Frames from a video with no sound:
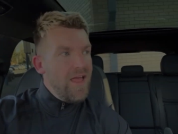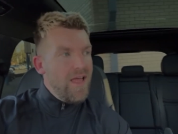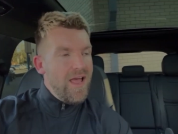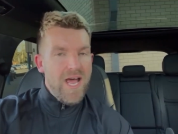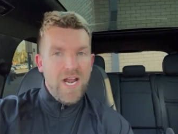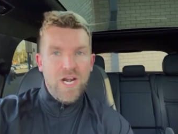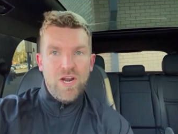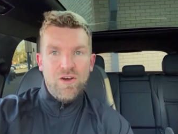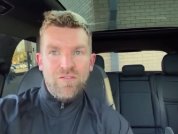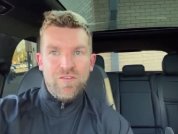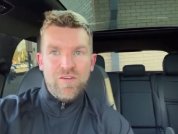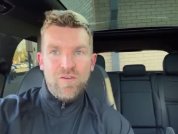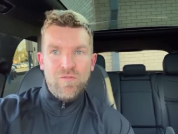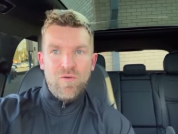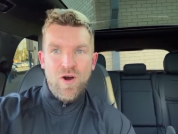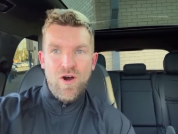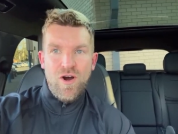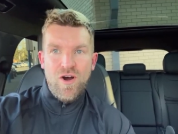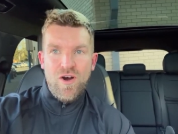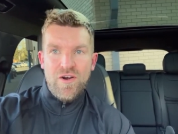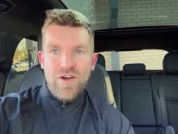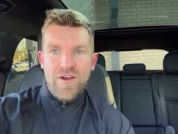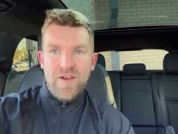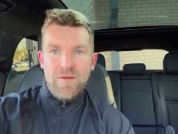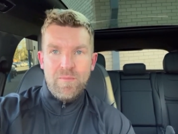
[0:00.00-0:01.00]
Hello
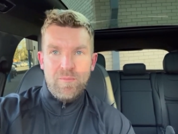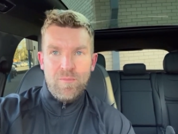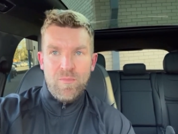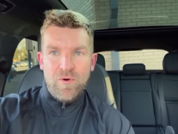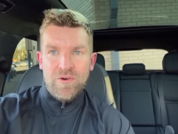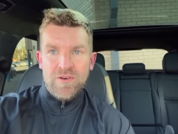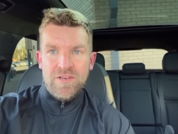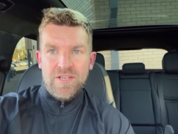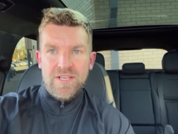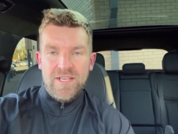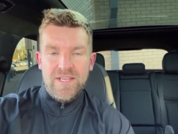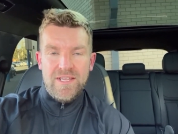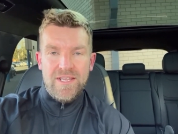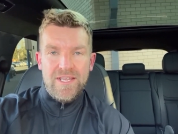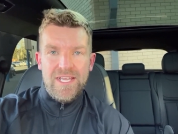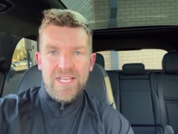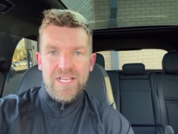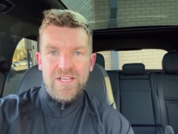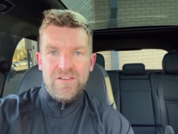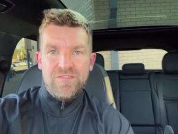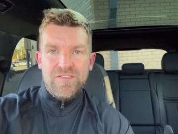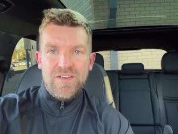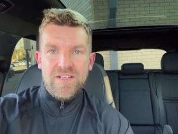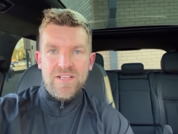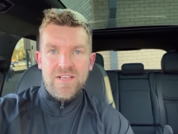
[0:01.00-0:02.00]
everyone, Monday
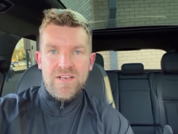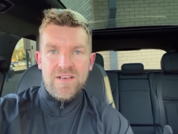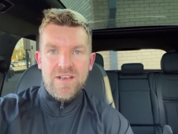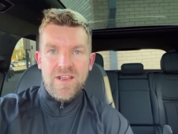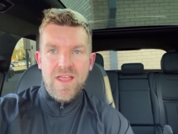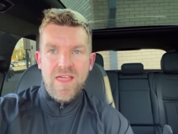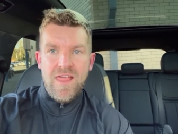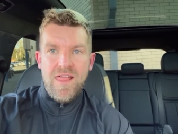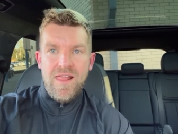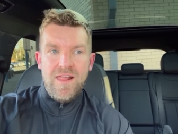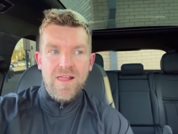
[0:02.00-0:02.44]
evening.